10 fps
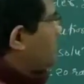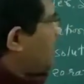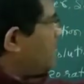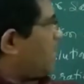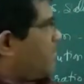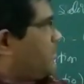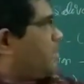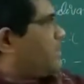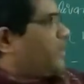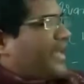
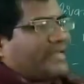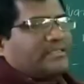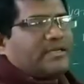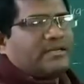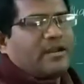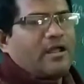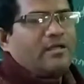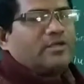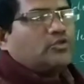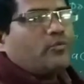thermometer, etc.
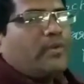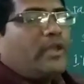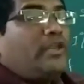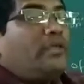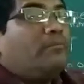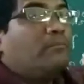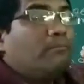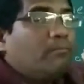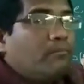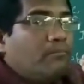So many
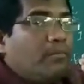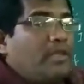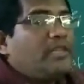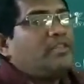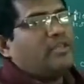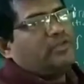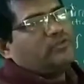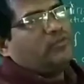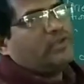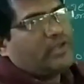
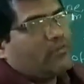things we